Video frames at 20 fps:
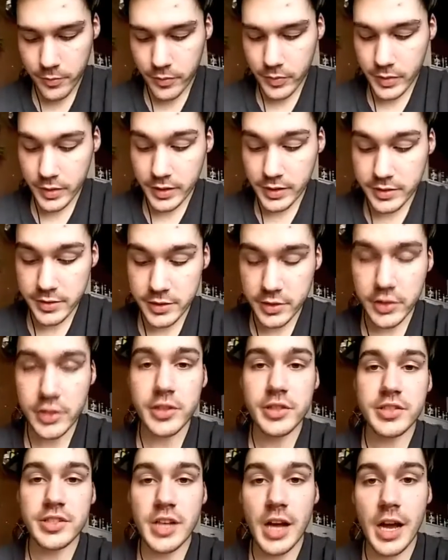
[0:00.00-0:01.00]
This is a
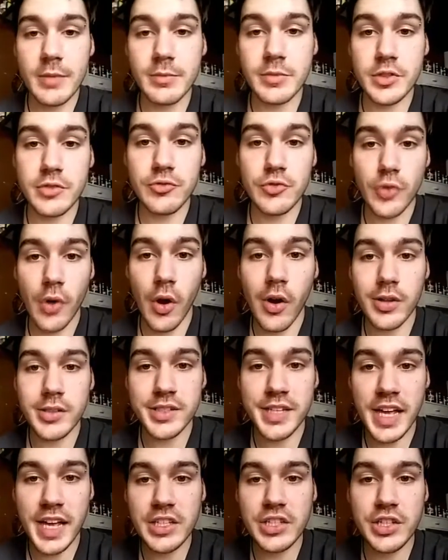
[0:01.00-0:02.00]
good time to draw
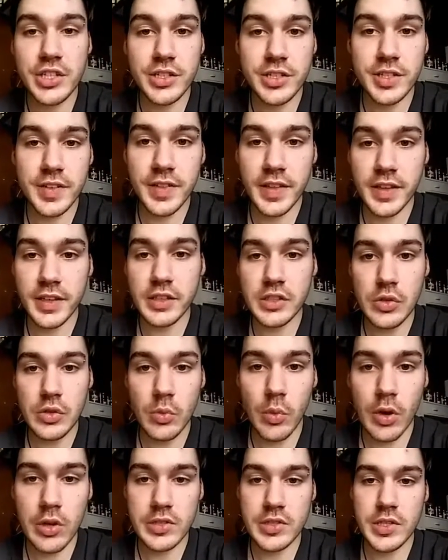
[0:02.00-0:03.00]
attention to things you
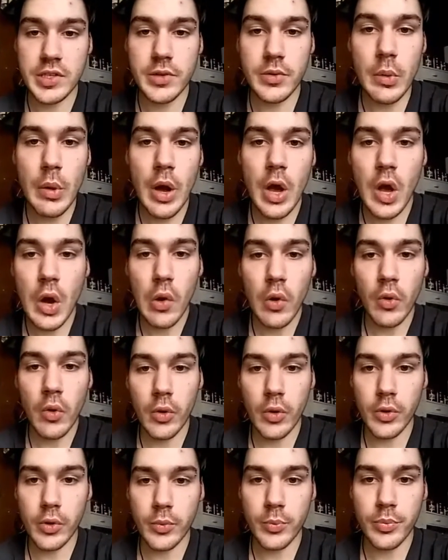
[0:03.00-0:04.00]
want to,
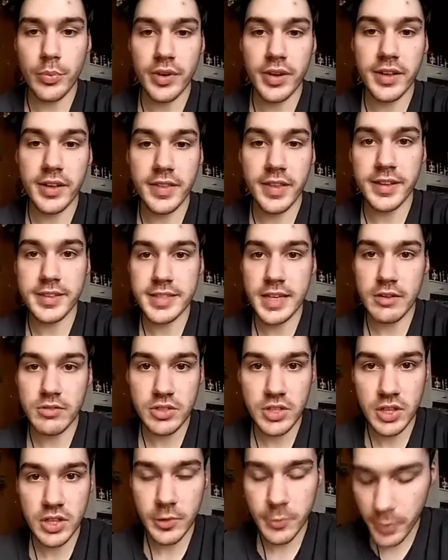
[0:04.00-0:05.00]
or bring things out
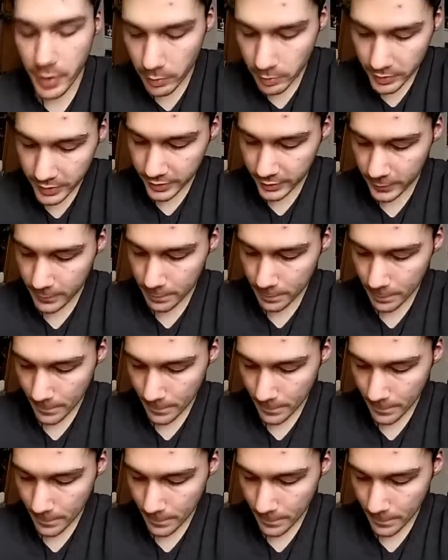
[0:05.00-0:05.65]
to the public.